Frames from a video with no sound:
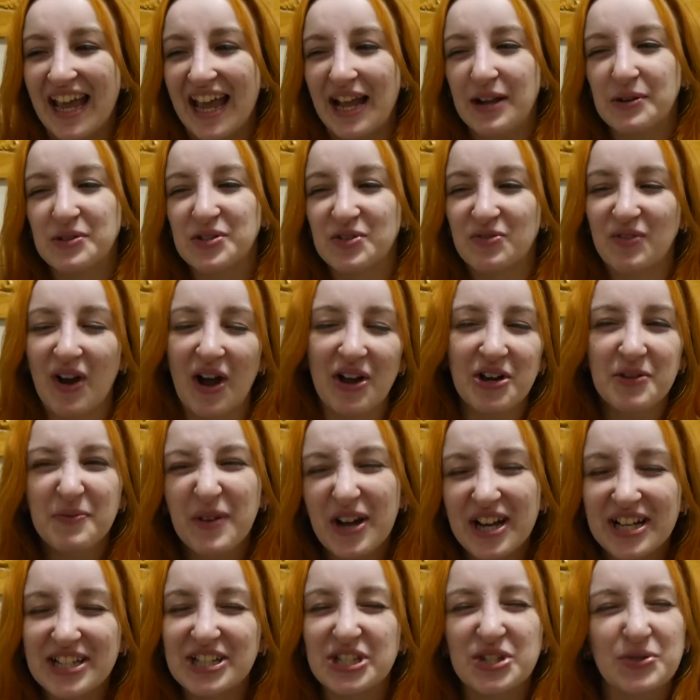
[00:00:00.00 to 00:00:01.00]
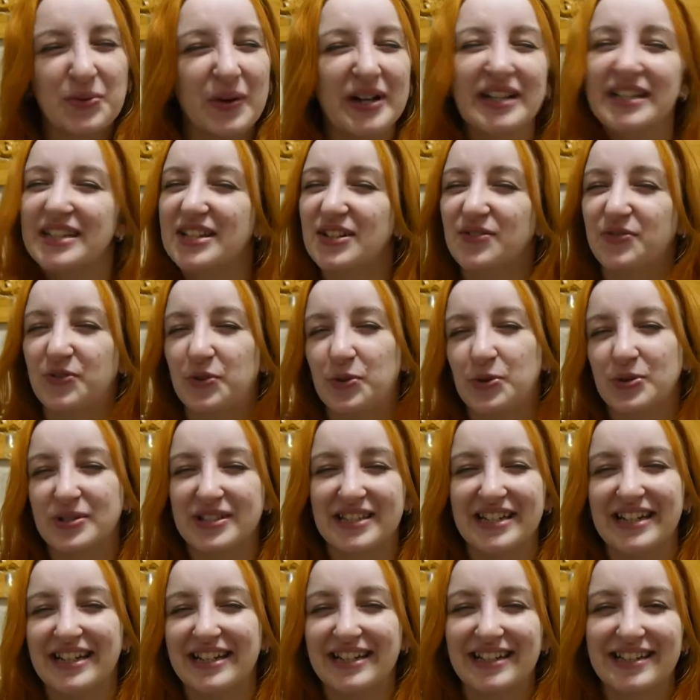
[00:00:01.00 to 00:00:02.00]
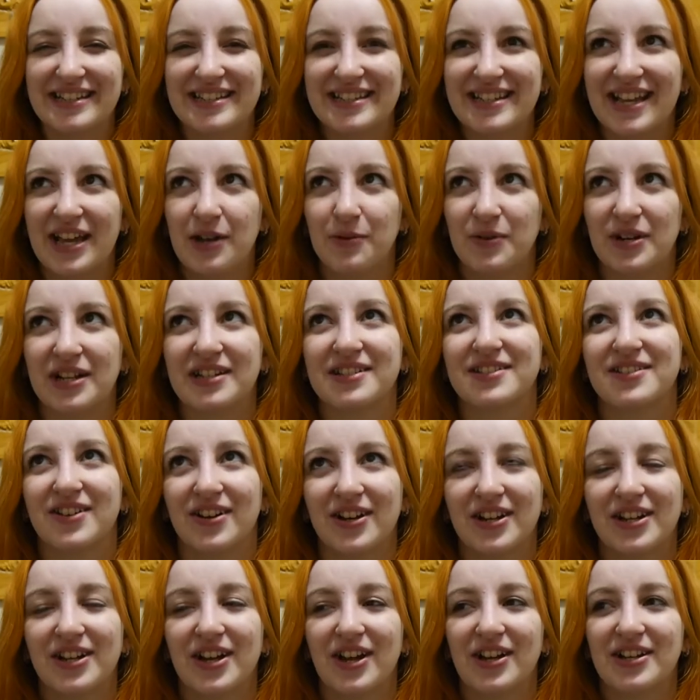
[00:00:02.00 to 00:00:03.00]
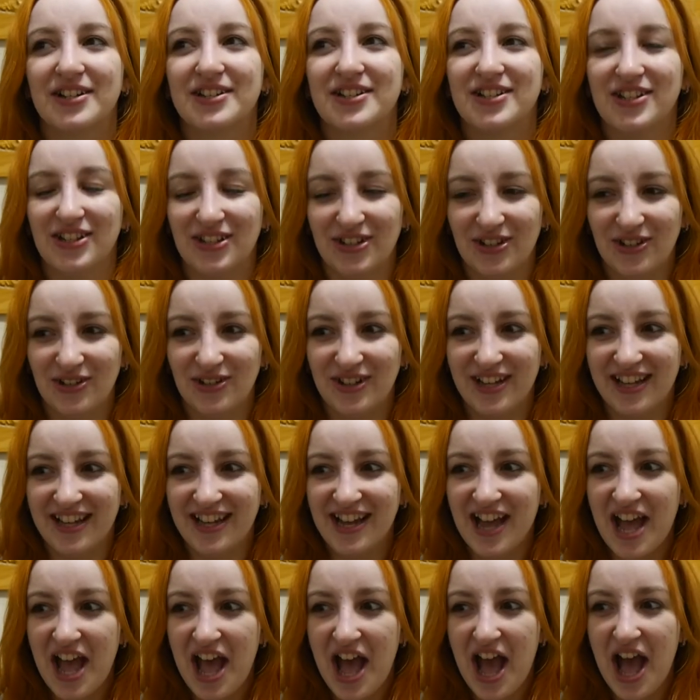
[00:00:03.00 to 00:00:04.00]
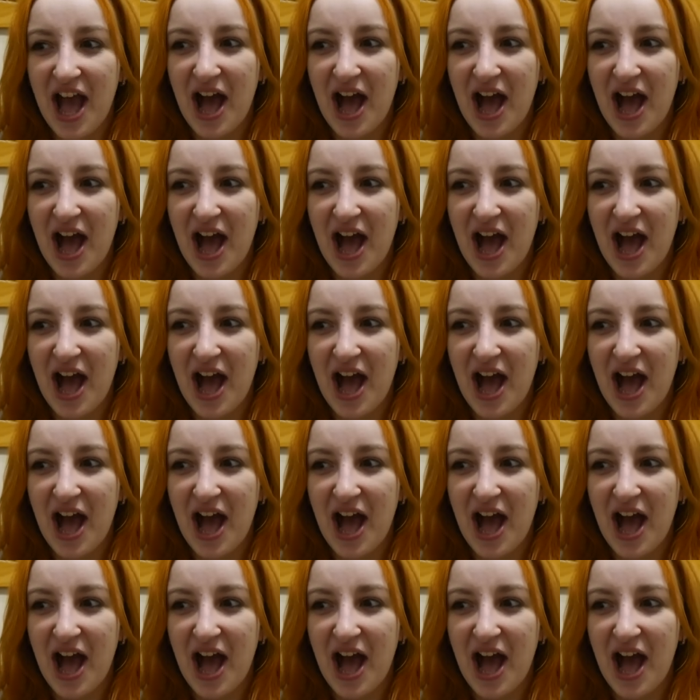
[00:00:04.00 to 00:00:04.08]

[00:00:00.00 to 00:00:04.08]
It was around about in 2014, I'd say, when I started going to uni,